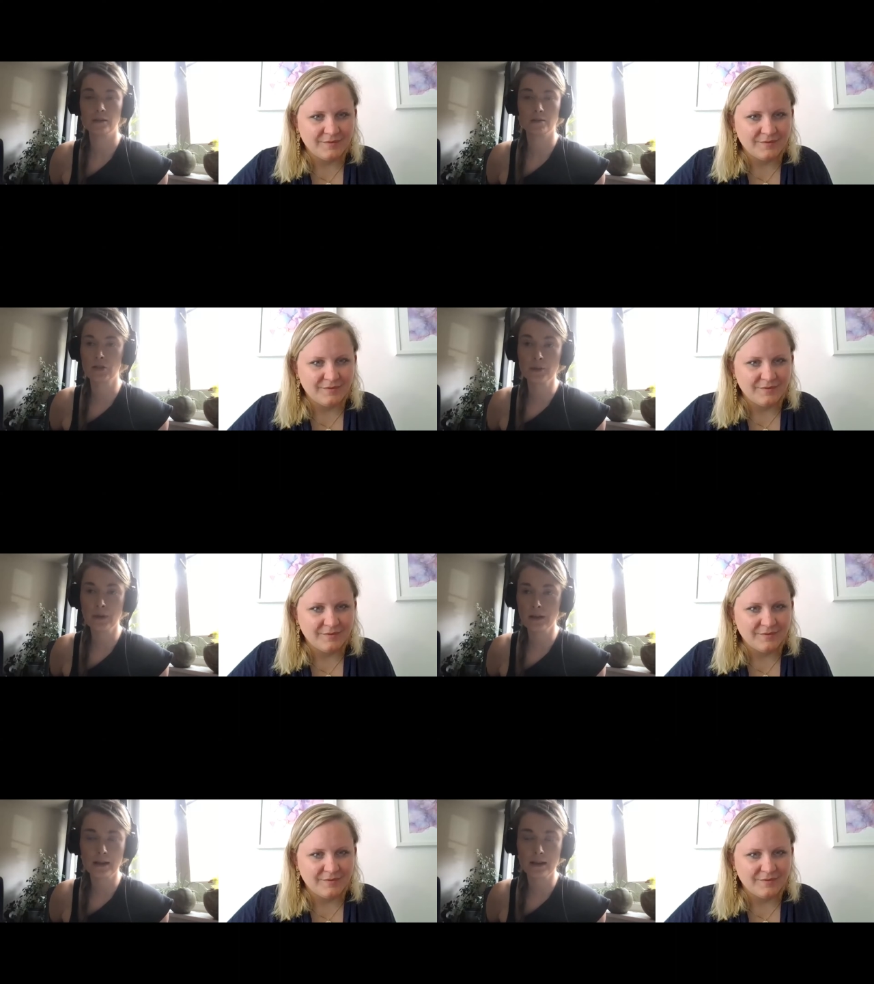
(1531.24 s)

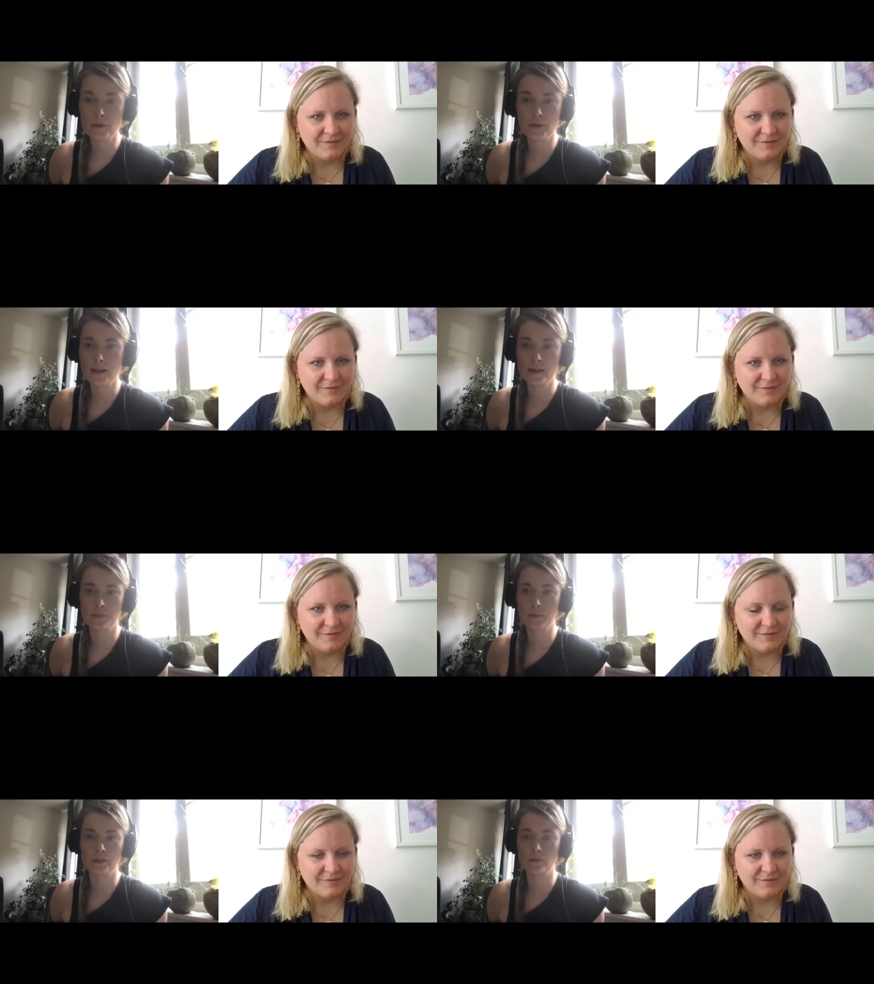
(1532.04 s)
Speaker 1: Gmail address, I
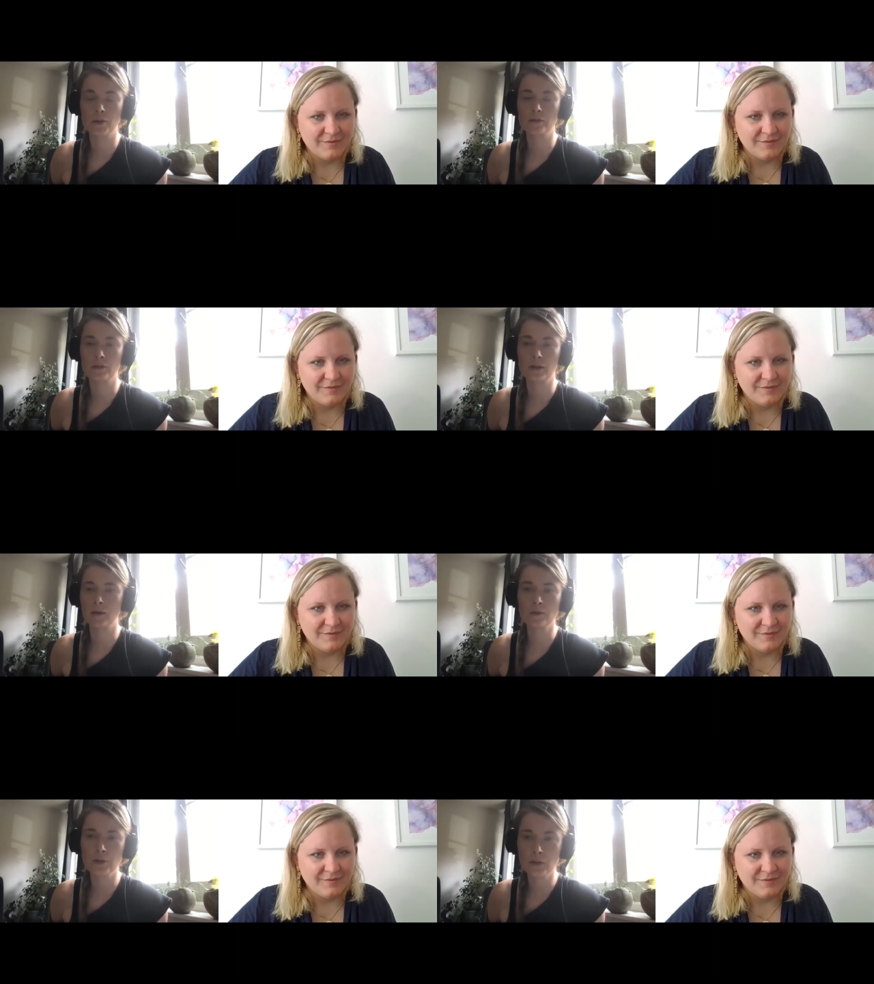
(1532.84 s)
mean, whatever
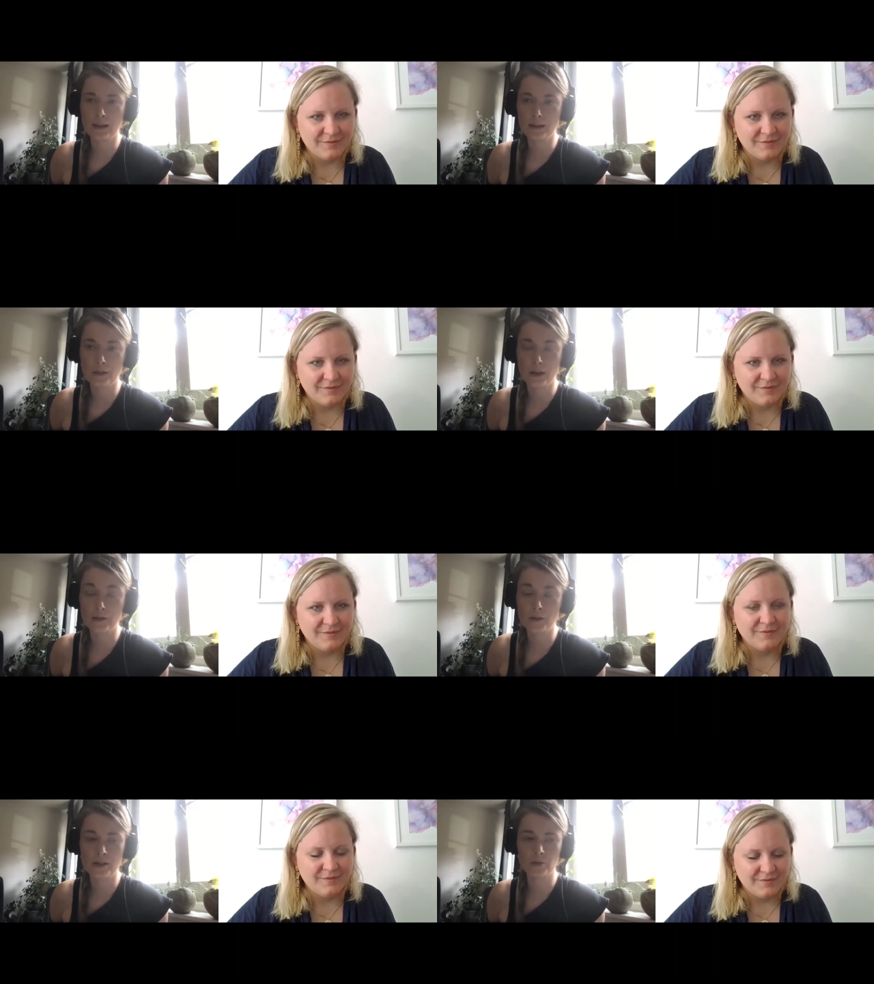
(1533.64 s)
Outlook ad
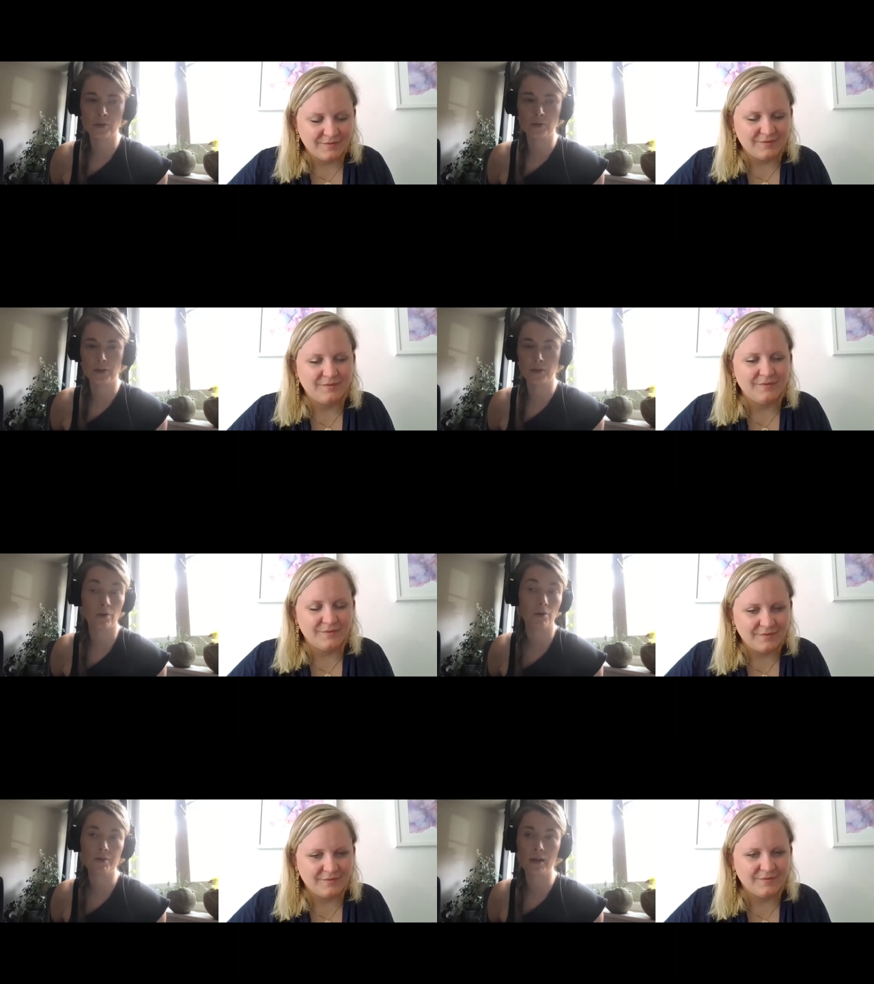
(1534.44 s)
address, or you
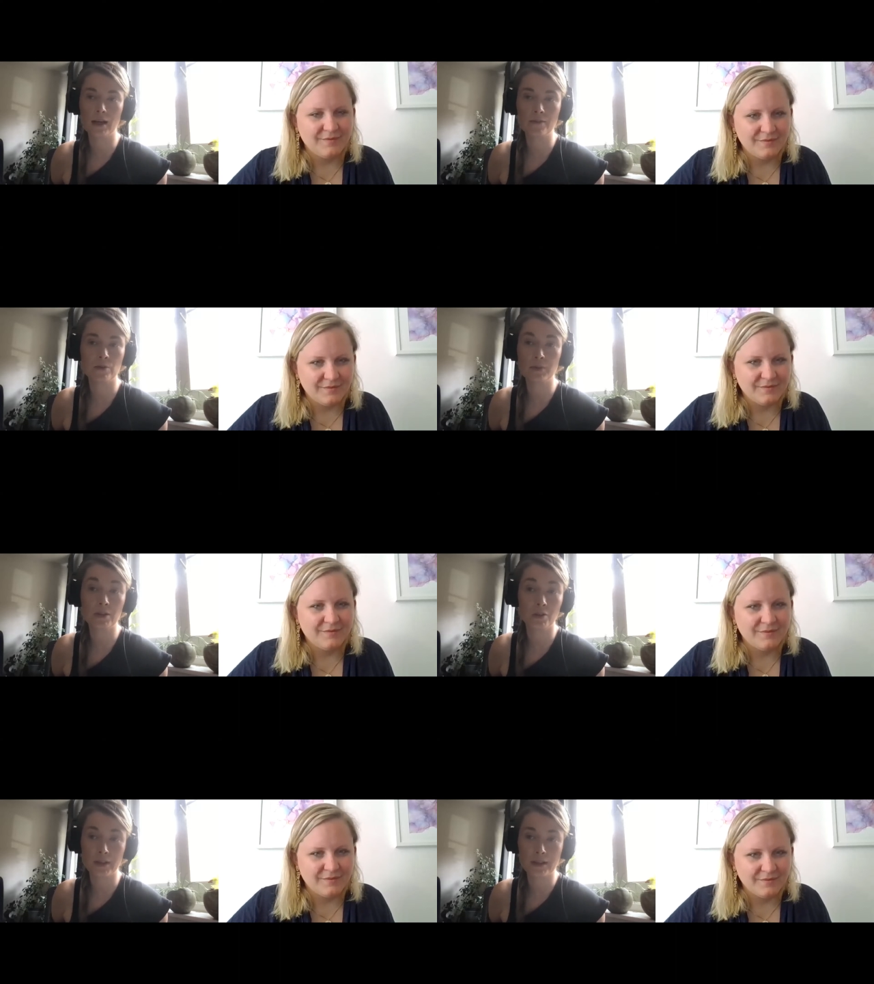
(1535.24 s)
also have to be
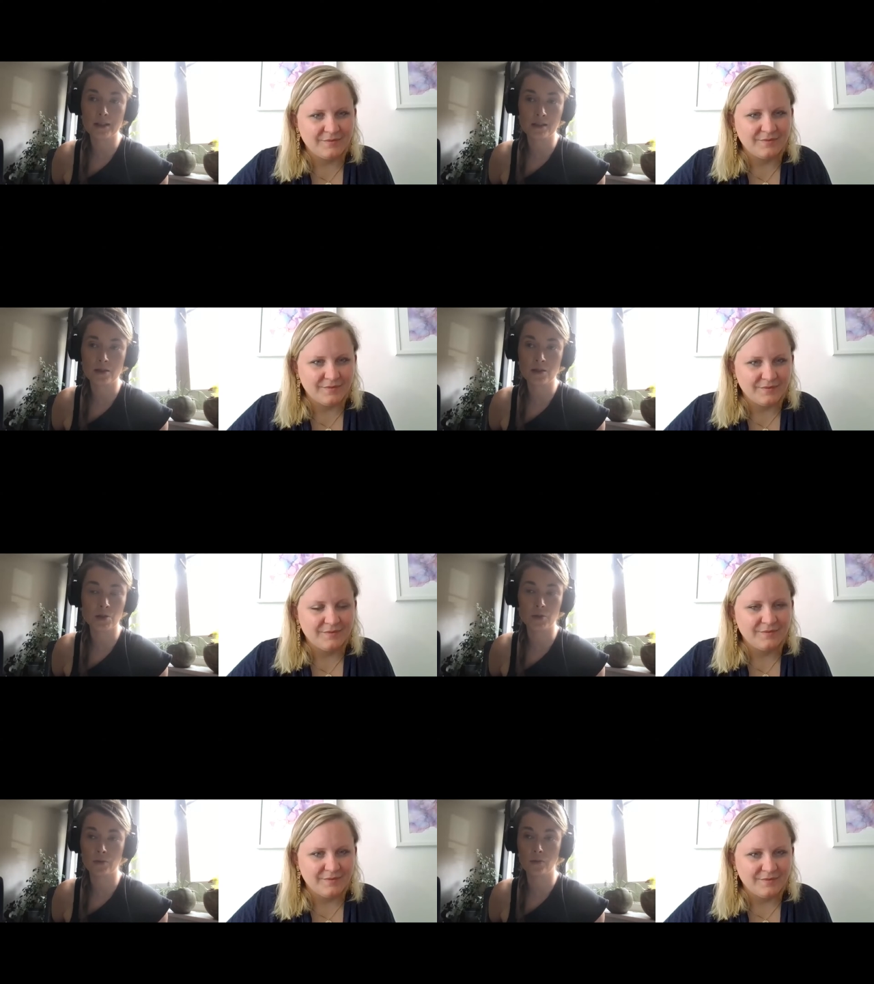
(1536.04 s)
connected
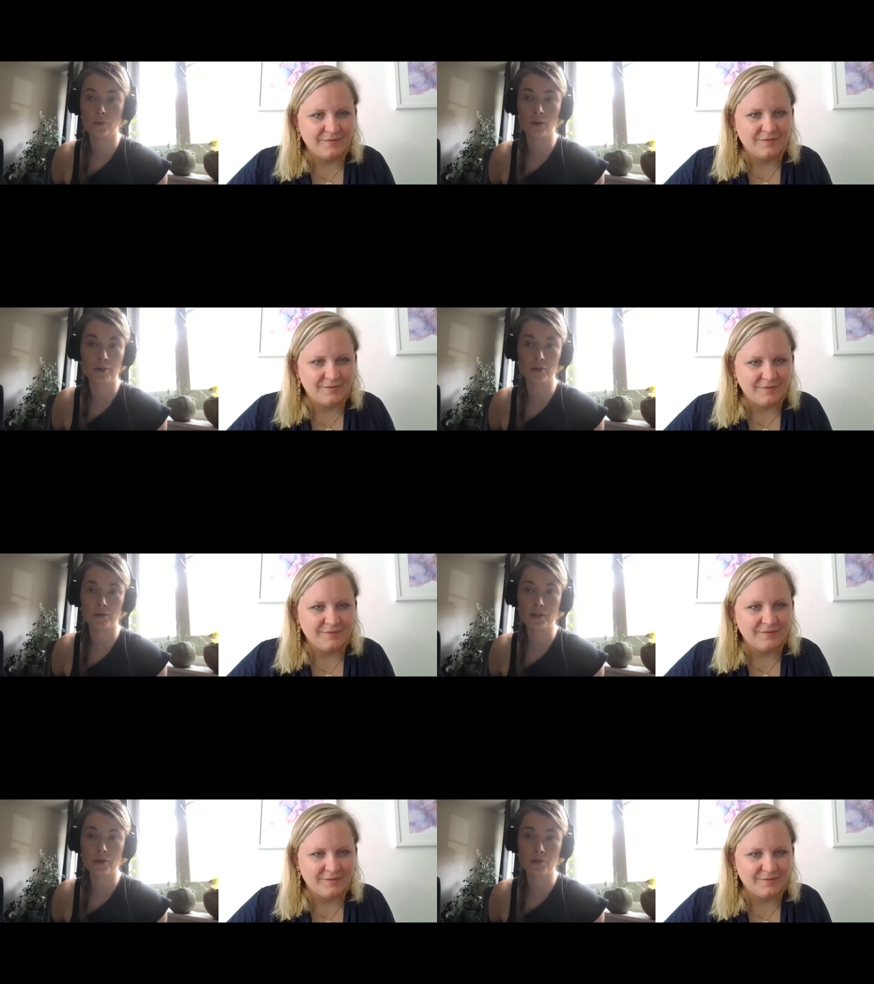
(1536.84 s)
to one of
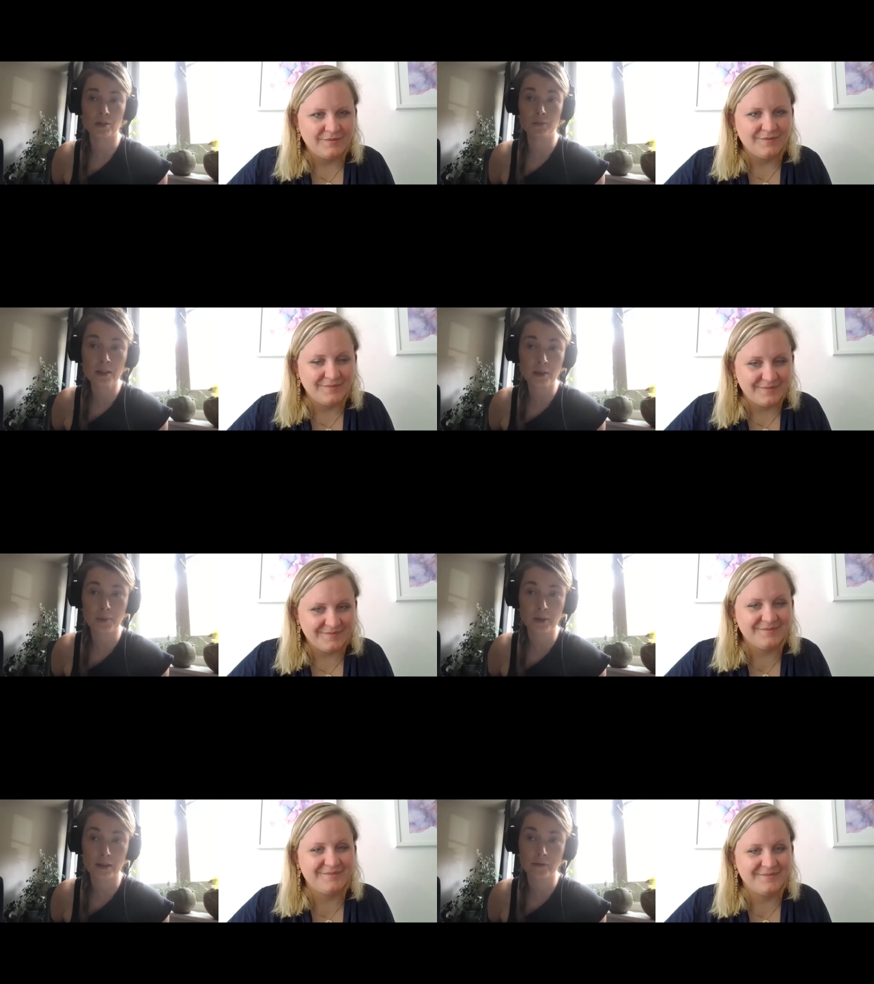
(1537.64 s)
the social media
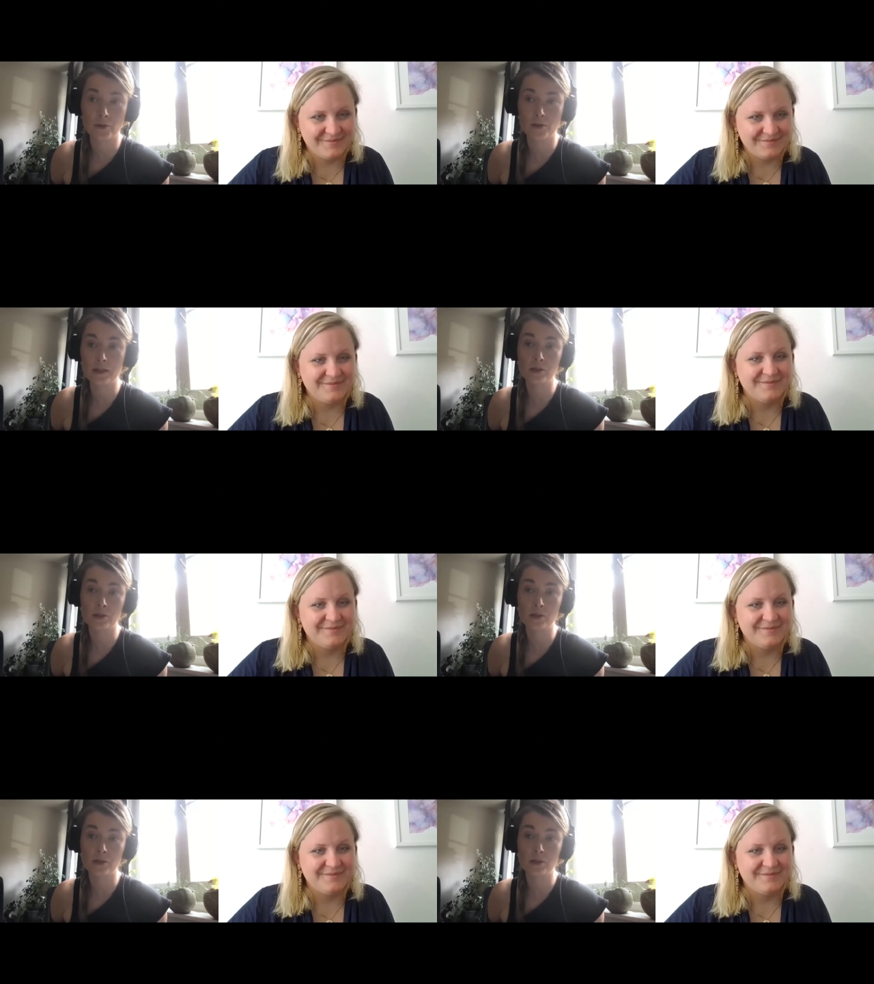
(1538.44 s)
platforms.